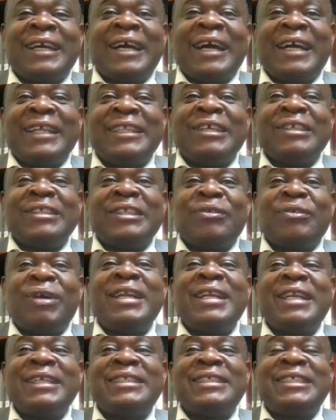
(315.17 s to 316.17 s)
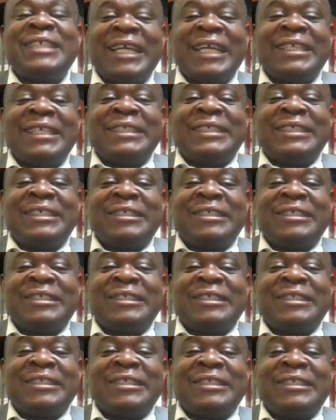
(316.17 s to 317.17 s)
They want change
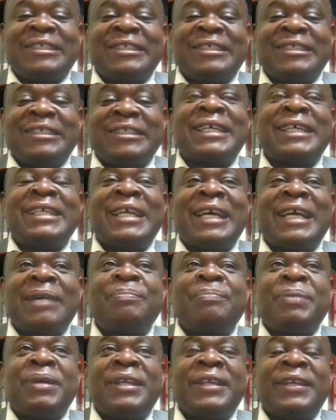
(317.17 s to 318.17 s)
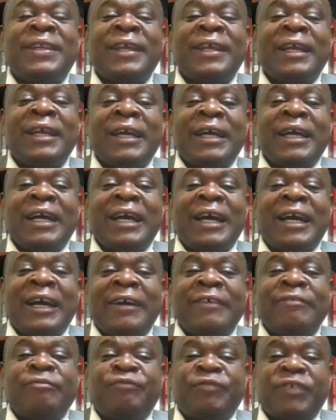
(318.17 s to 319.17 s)
to see what else can happen,
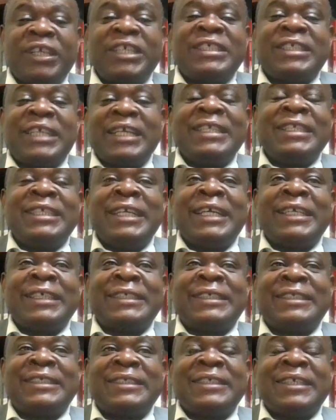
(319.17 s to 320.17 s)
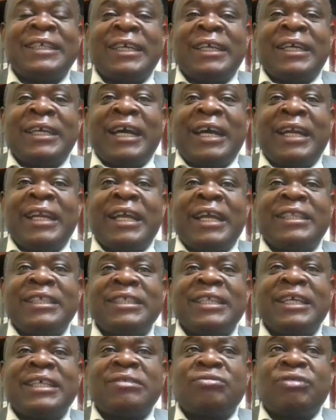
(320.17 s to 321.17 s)
fresh ideas. And I
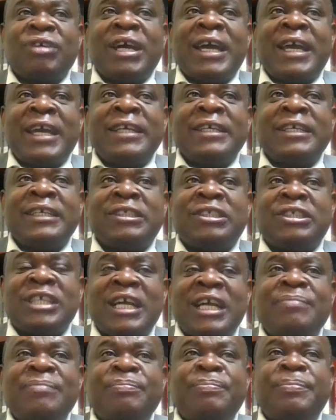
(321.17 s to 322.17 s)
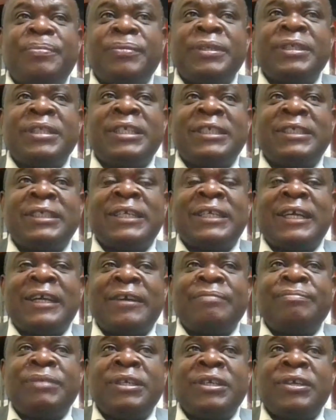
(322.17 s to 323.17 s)
think that's why Trump, with his
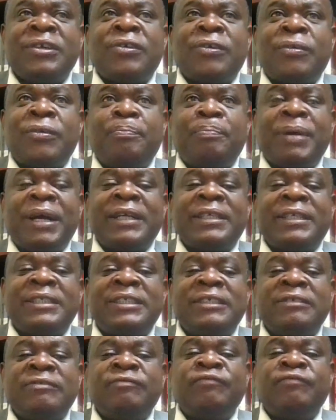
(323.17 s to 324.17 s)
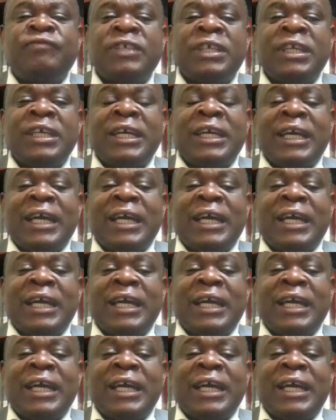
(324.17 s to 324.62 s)
being combative,